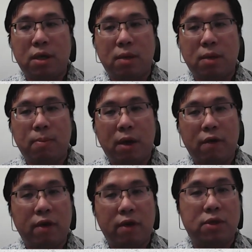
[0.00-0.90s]
healthcare
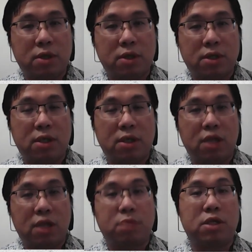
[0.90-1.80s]
resources,
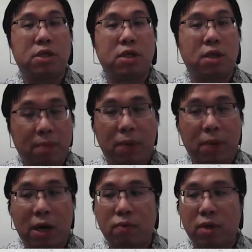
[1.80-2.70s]
especially the
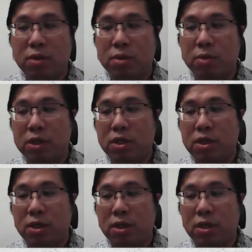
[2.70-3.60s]
manpower, especially the